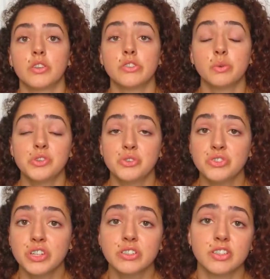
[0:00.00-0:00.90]
So when you
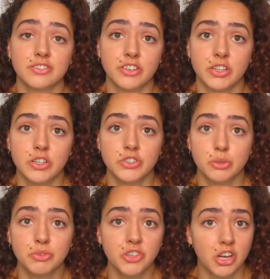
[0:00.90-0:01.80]
start differin,
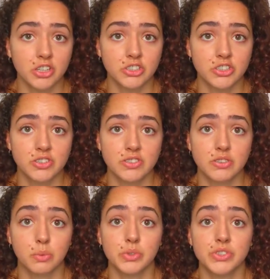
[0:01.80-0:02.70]

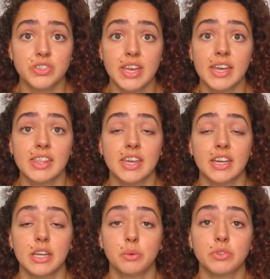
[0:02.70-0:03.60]
dermatologists will say
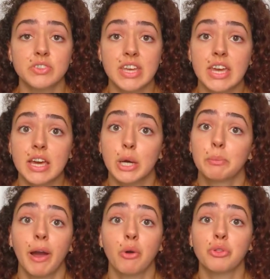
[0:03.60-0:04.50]
that it will take
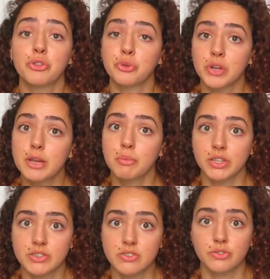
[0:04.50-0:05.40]
about 3
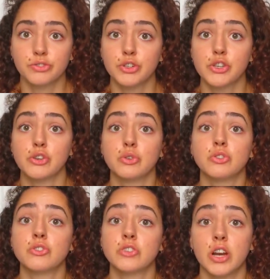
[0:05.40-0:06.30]
months for you
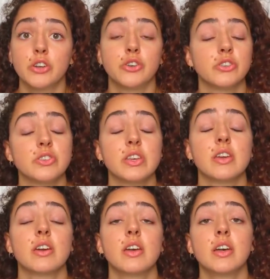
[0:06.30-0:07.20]
to start
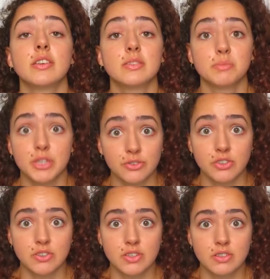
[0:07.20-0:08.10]
noticing some
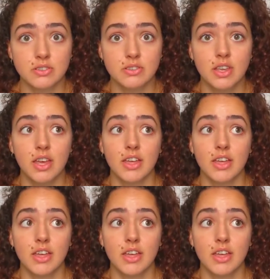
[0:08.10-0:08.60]
differences.